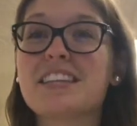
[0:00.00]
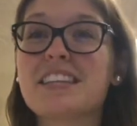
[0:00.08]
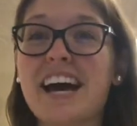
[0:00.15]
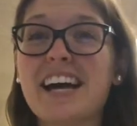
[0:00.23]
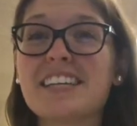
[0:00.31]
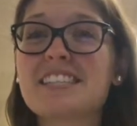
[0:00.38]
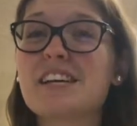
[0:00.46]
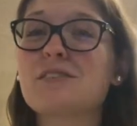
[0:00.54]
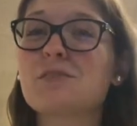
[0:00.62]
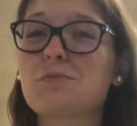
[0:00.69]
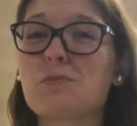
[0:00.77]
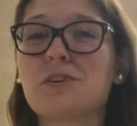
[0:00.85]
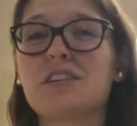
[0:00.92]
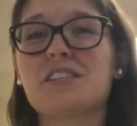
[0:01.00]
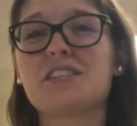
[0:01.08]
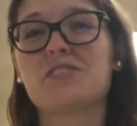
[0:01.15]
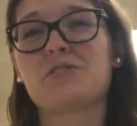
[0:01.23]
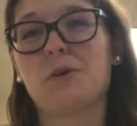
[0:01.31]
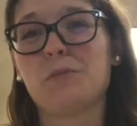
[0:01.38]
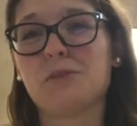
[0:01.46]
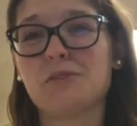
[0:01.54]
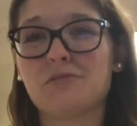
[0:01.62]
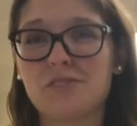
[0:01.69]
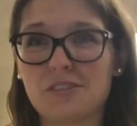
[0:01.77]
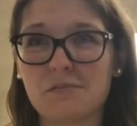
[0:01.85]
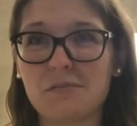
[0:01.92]
That sounds pretty
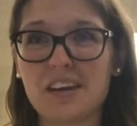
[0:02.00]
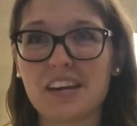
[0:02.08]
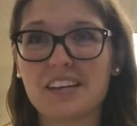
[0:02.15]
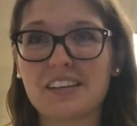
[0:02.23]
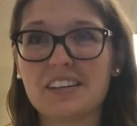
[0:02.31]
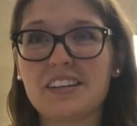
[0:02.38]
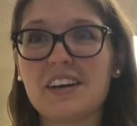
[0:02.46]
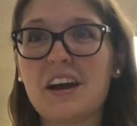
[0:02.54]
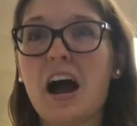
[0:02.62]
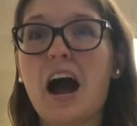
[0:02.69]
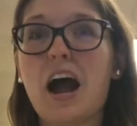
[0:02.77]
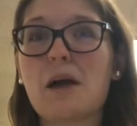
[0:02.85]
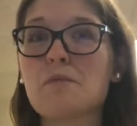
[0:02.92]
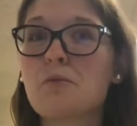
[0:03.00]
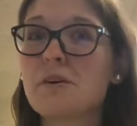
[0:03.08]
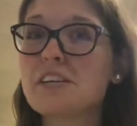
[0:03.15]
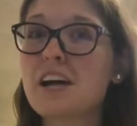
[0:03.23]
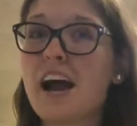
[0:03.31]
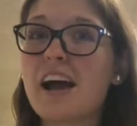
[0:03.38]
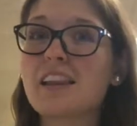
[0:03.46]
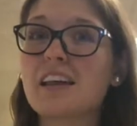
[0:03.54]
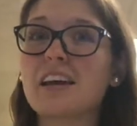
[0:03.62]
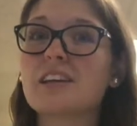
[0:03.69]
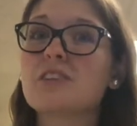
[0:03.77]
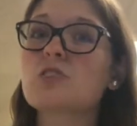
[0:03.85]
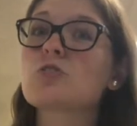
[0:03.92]
descriptive to me. I'm going to
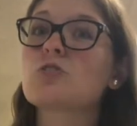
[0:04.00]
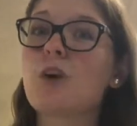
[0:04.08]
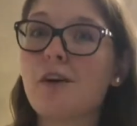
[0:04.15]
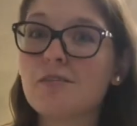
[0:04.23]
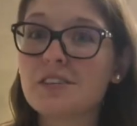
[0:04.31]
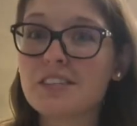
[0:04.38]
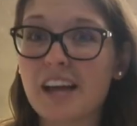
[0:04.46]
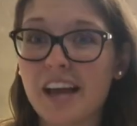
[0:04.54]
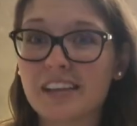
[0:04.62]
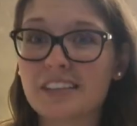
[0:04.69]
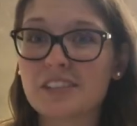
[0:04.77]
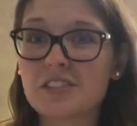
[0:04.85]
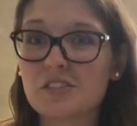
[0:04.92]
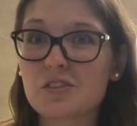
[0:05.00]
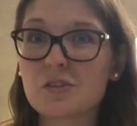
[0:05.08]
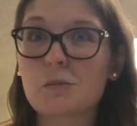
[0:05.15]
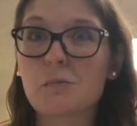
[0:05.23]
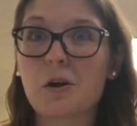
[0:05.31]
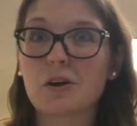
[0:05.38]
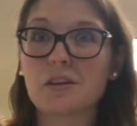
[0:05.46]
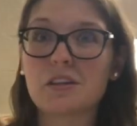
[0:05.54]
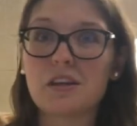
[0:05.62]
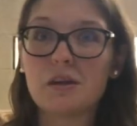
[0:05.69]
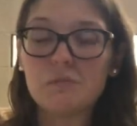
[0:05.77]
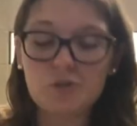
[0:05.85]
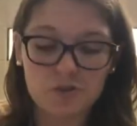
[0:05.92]
highlight soft silence to mark
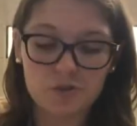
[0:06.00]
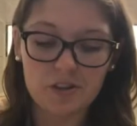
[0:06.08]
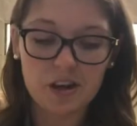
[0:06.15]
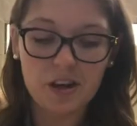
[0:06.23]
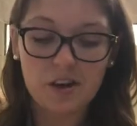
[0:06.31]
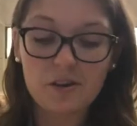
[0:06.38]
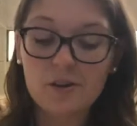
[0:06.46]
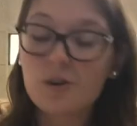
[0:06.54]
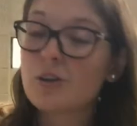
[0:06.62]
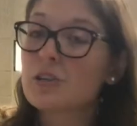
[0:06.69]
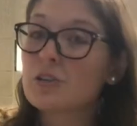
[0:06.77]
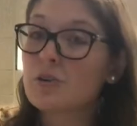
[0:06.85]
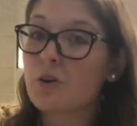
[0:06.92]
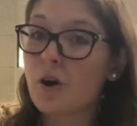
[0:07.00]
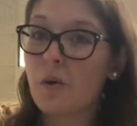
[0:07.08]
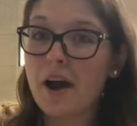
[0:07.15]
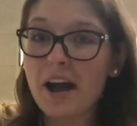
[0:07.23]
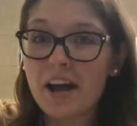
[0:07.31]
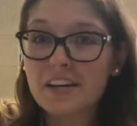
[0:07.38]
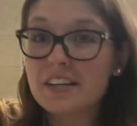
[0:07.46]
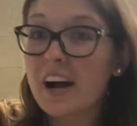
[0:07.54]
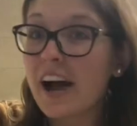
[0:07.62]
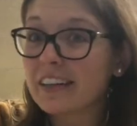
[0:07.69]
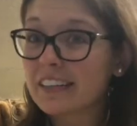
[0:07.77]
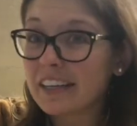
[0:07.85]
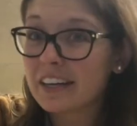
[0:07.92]
the imagery there. So go ahead and
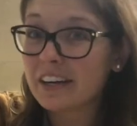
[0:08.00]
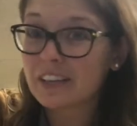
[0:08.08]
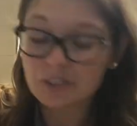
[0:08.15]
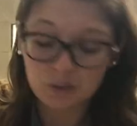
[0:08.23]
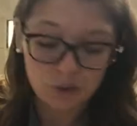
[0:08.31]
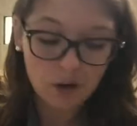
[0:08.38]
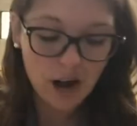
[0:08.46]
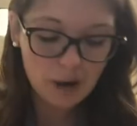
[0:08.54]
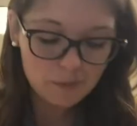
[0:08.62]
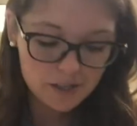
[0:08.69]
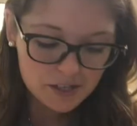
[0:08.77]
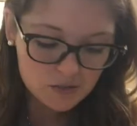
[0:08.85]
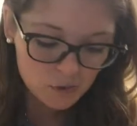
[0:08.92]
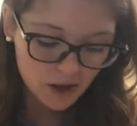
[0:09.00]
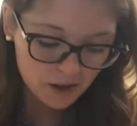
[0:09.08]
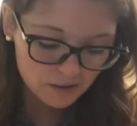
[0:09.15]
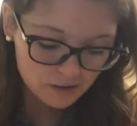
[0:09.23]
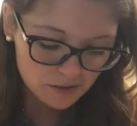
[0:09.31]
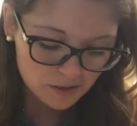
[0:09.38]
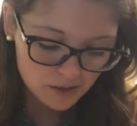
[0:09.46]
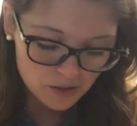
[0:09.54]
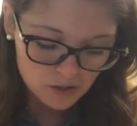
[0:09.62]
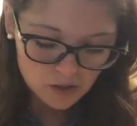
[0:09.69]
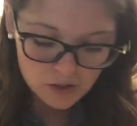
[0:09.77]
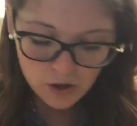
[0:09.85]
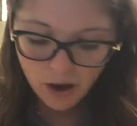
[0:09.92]
highlight it on your copy as well.
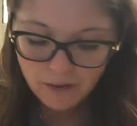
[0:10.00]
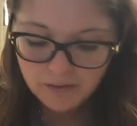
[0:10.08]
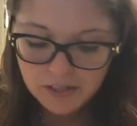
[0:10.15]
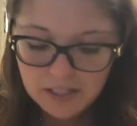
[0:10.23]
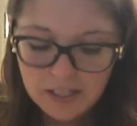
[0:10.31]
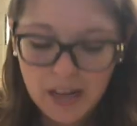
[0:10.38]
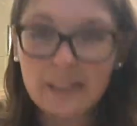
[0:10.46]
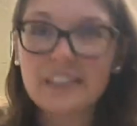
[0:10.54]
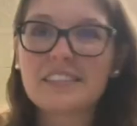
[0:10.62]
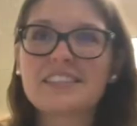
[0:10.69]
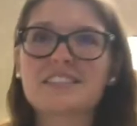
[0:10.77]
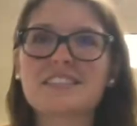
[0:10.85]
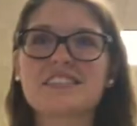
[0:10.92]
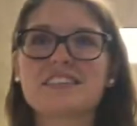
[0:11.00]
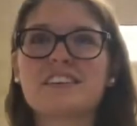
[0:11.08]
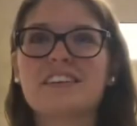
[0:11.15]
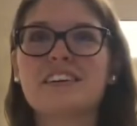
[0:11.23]
Soft silence.